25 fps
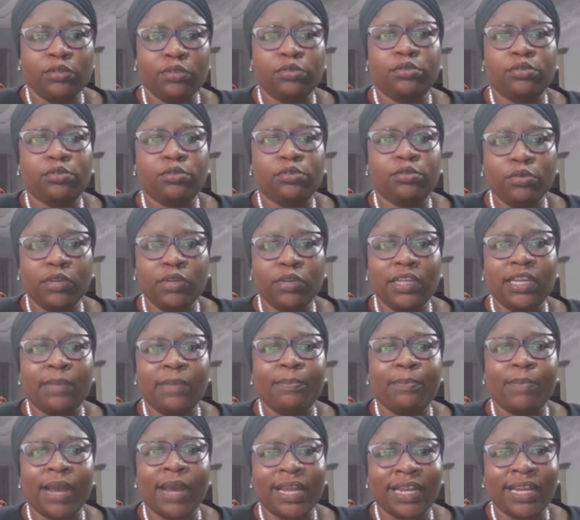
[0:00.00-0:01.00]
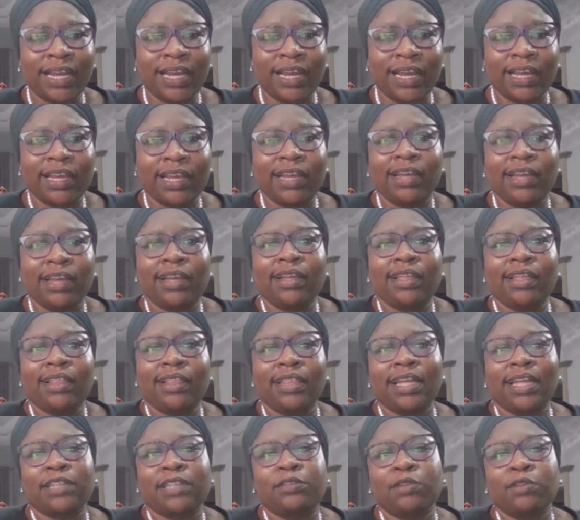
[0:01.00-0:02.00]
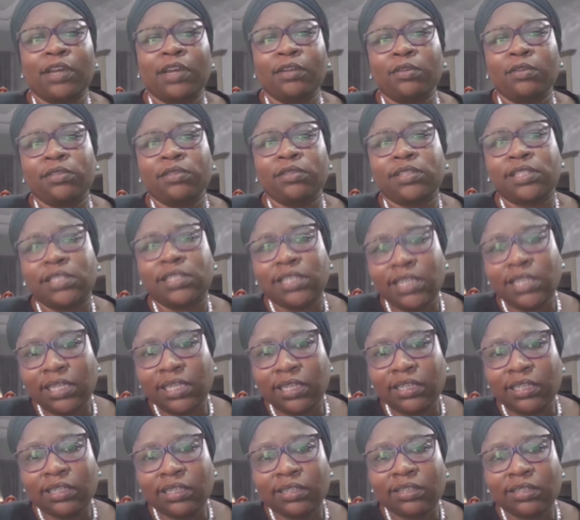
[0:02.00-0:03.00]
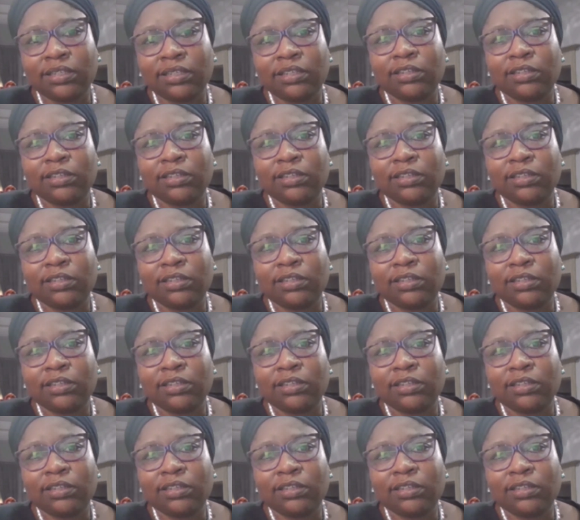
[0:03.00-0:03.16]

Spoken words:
do in a manner that you are not seen